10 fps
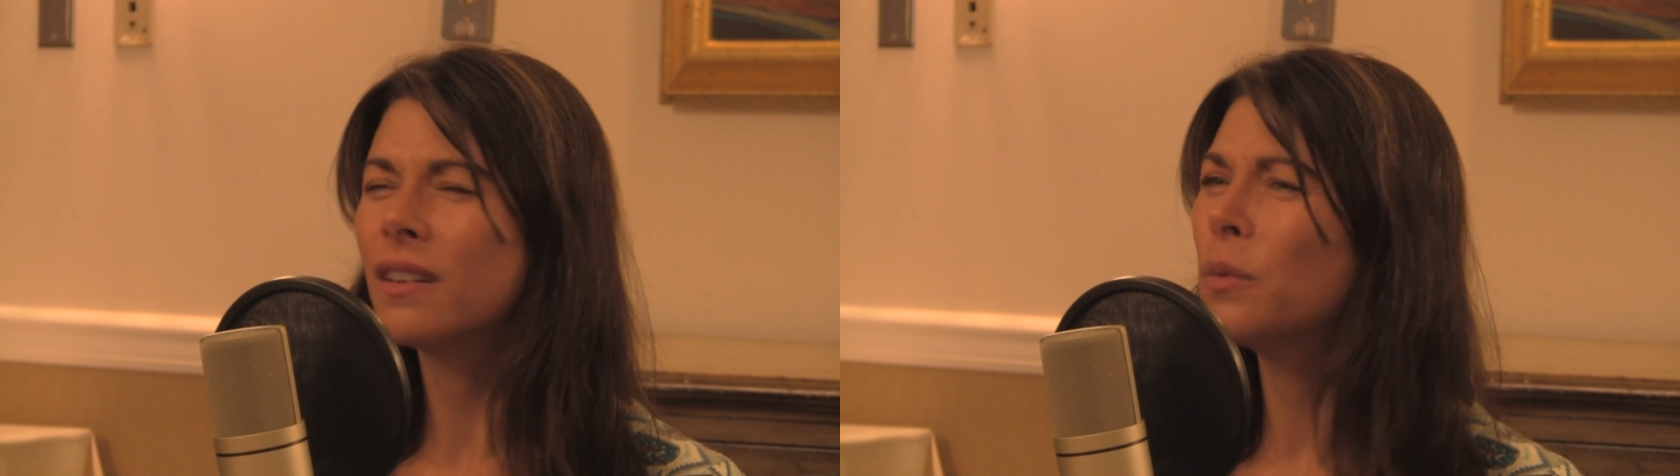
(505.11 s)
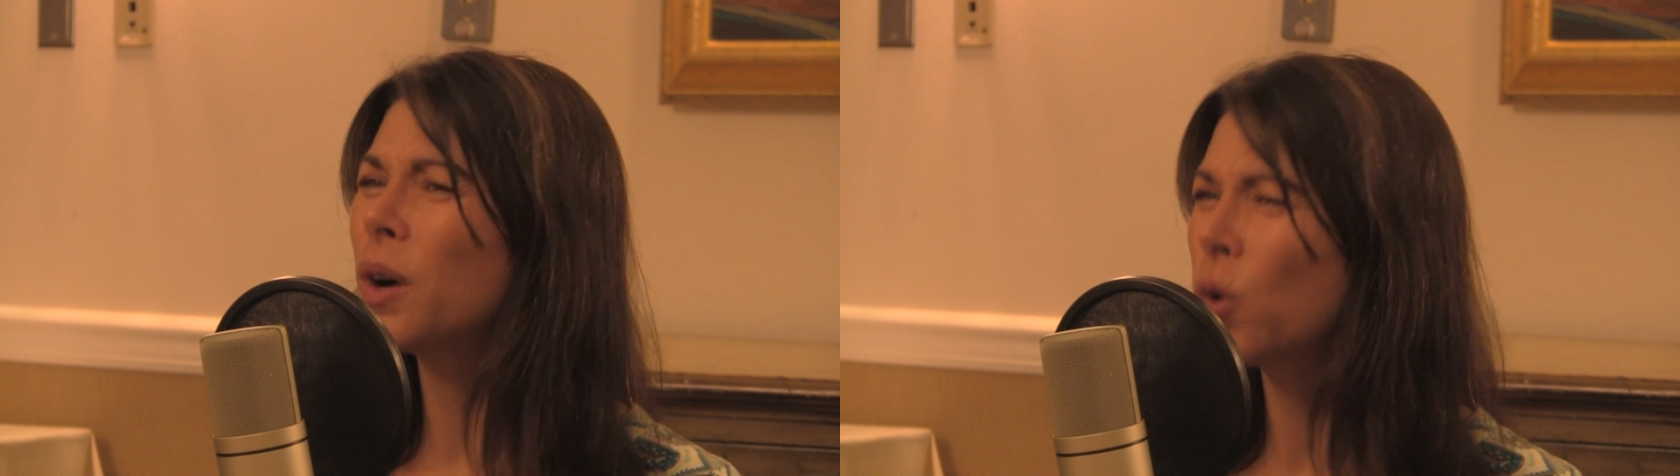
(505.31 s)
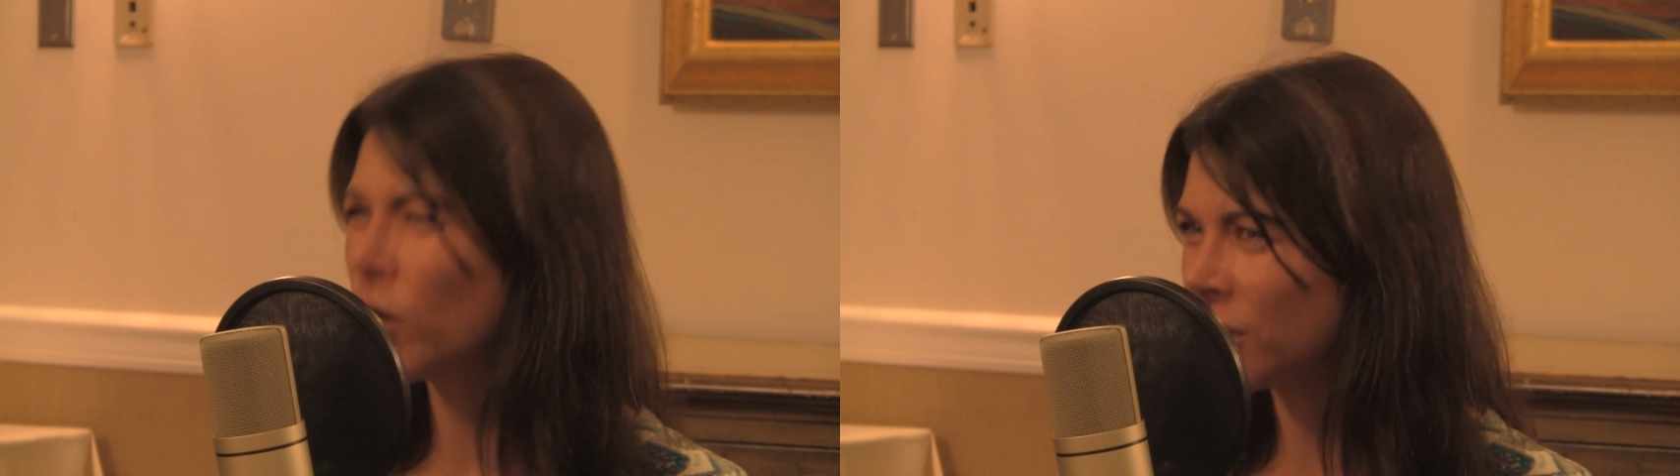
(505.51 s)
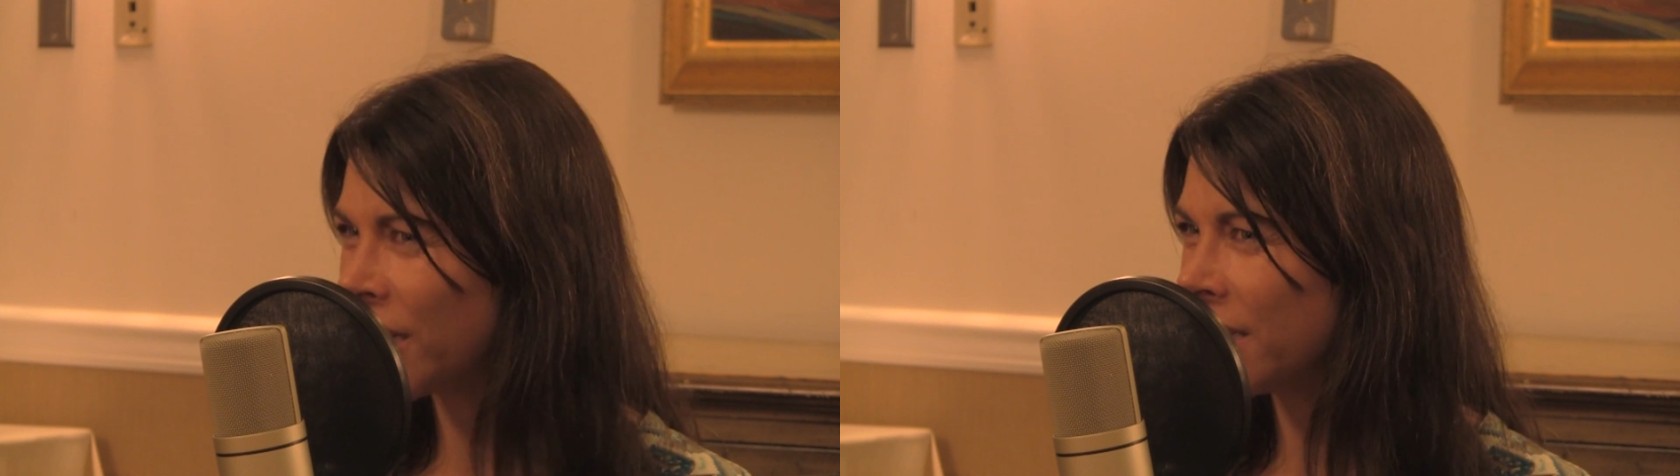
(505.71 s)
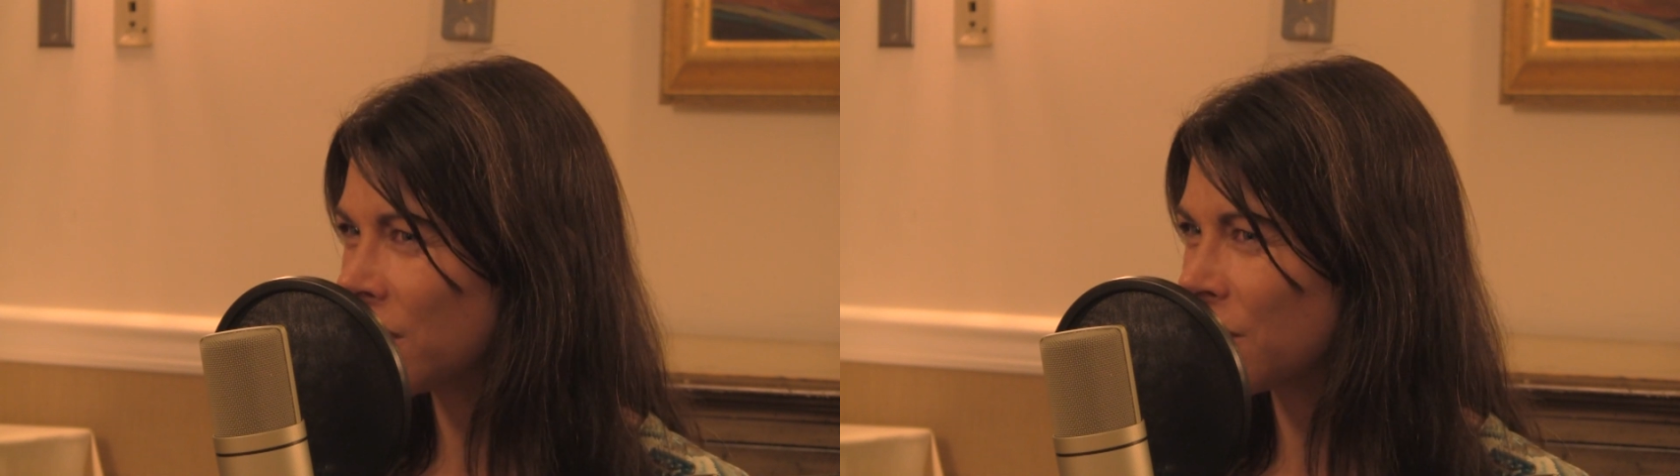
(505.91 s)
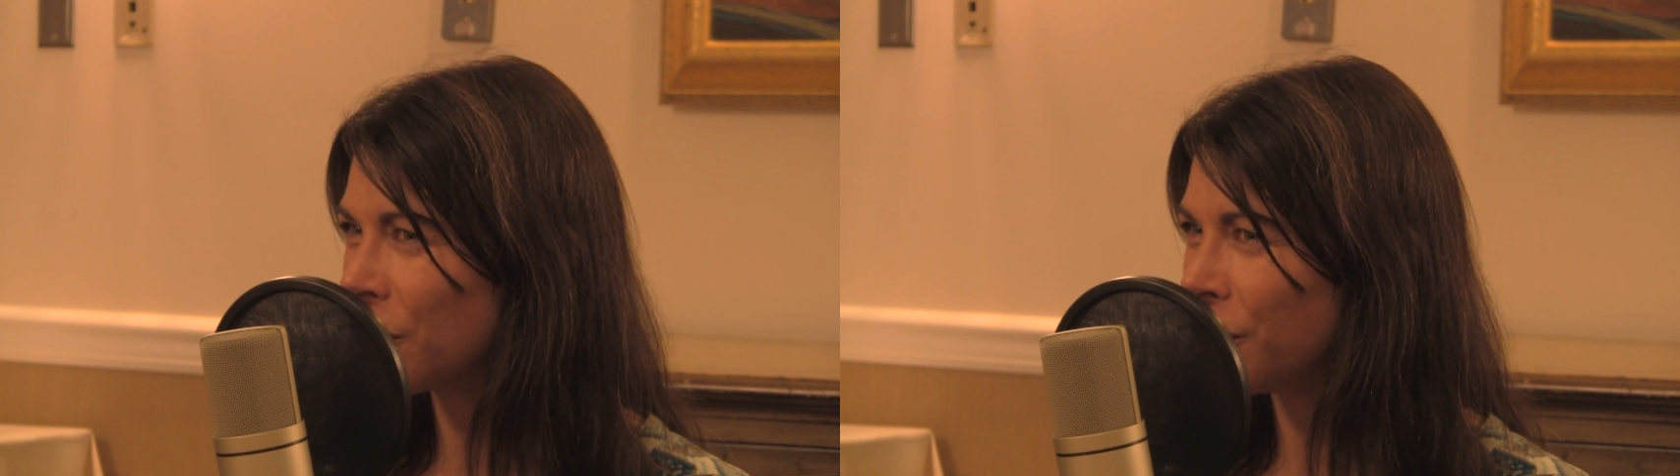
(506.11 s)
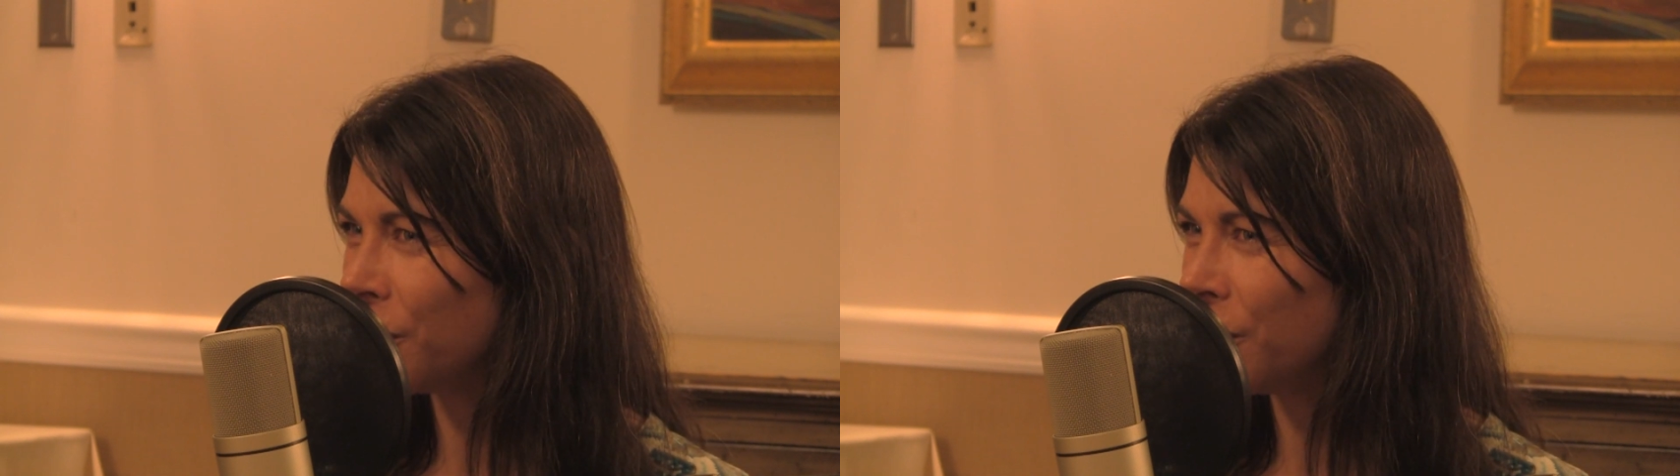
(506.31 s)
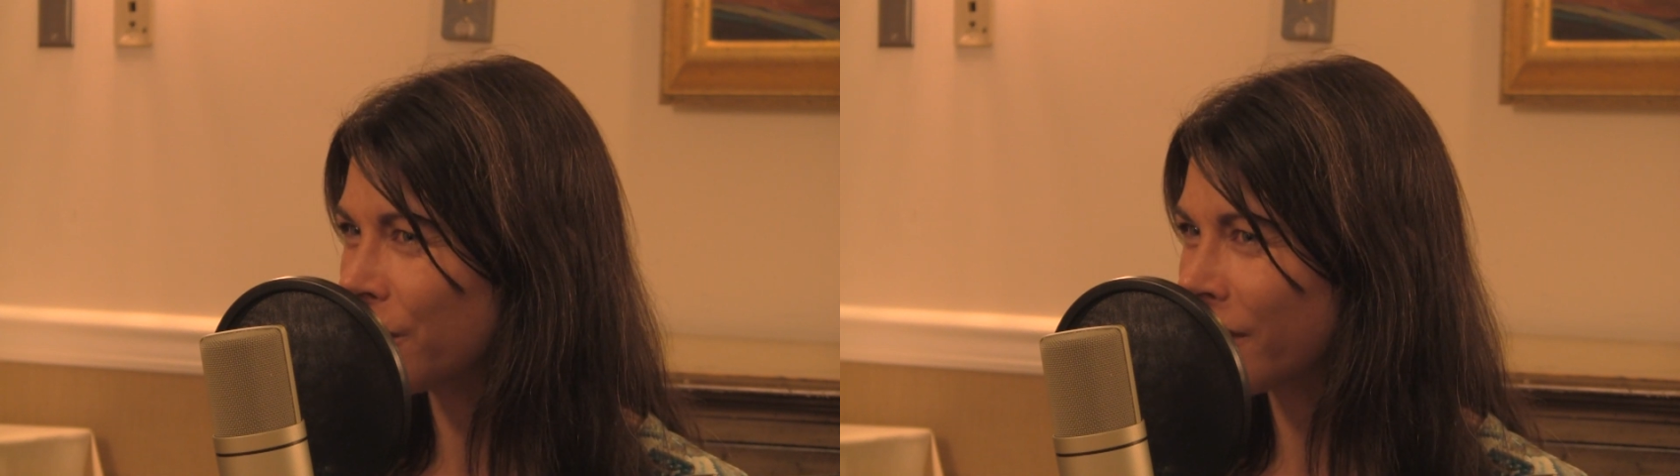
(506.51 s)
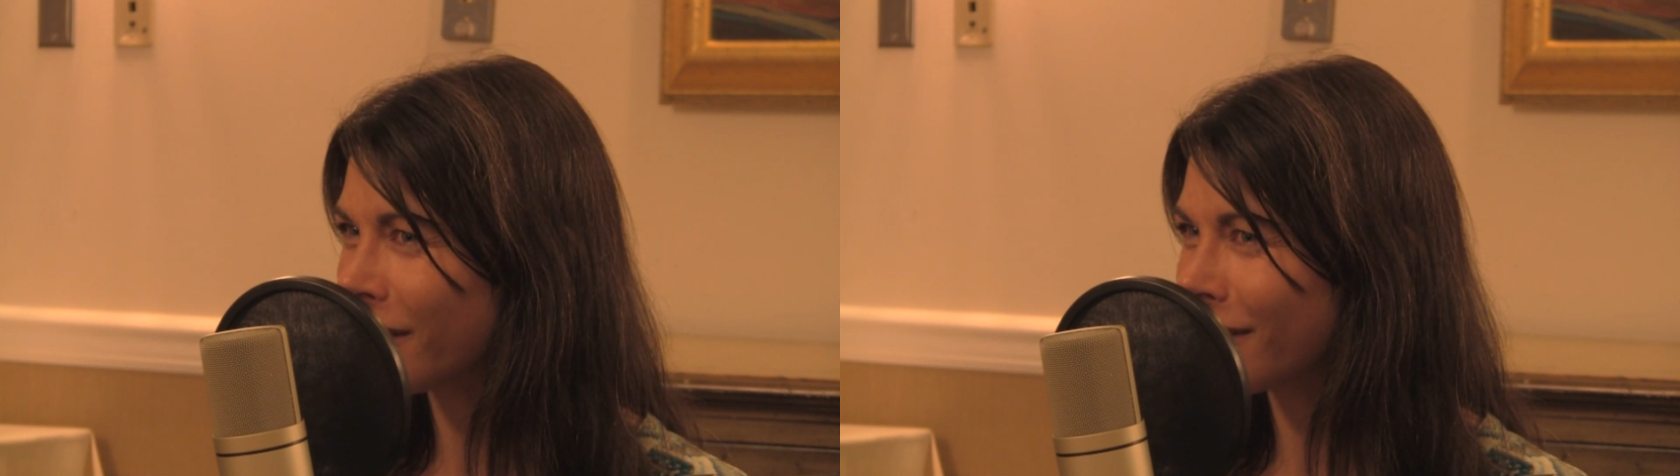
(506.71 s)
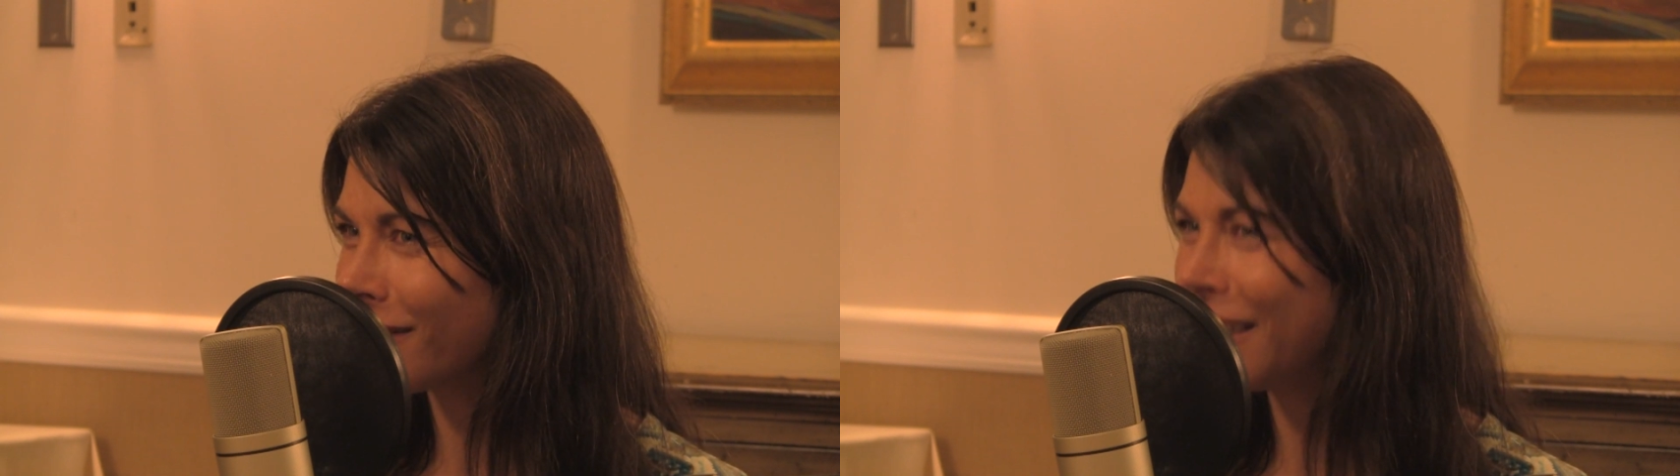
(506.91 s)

what chord changes are you using?